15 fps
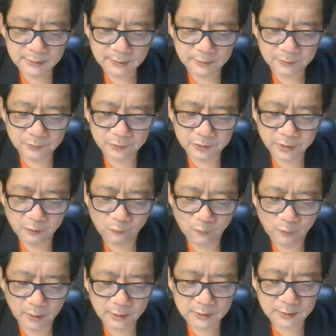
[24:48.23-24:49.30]
there
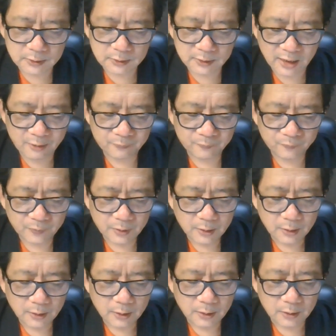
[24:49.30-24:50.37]
were some
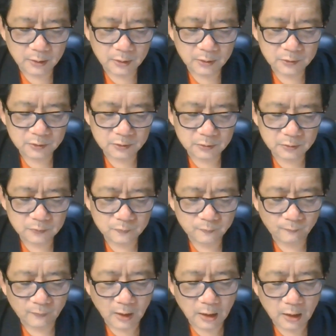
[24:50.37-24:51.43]

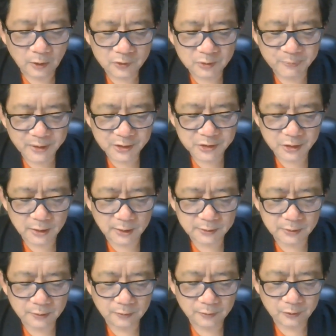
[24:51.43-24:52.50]

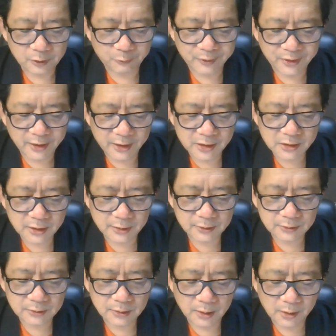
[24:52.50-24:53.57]
inauspicious
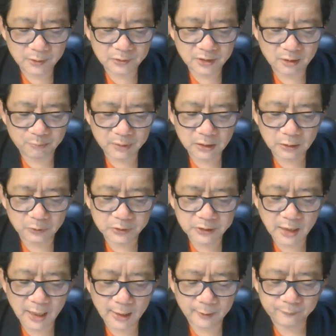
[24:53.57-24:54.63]
divinations in the Middle
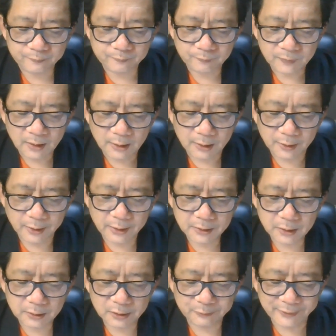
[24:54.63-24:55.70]
Shang.
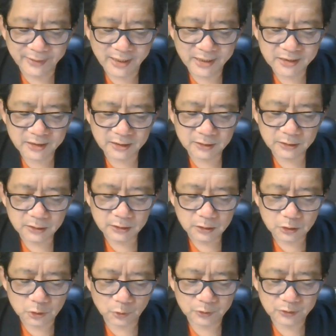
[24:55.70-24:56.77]
Later divination
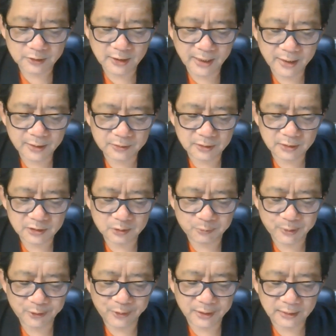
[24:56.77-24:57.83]
shows that the
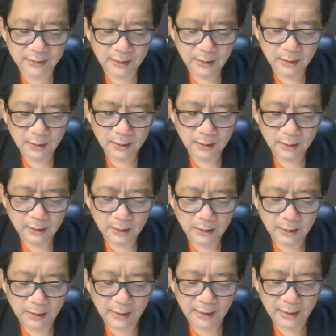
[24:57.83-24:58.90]
spirits
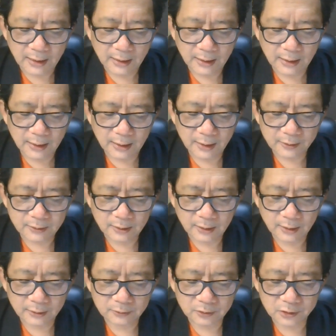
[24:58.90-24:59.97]
are
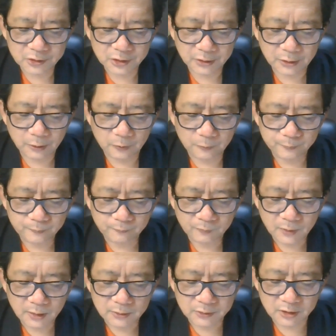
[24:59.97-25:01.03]
unconditional,
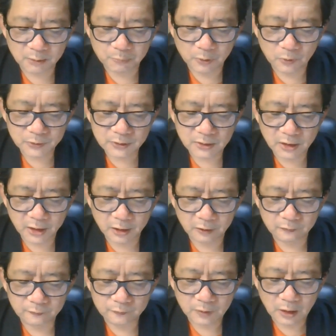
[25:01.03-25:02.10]

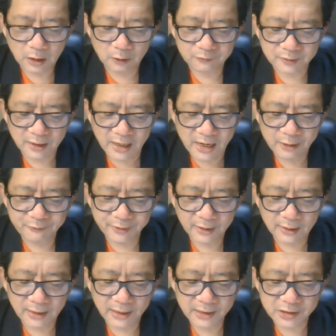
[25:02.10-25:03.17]
suppositive of
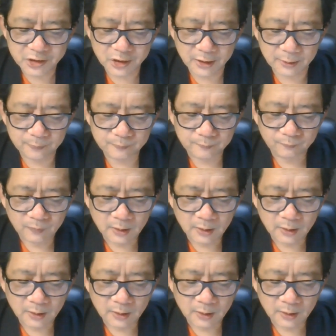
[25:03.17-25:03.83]
every action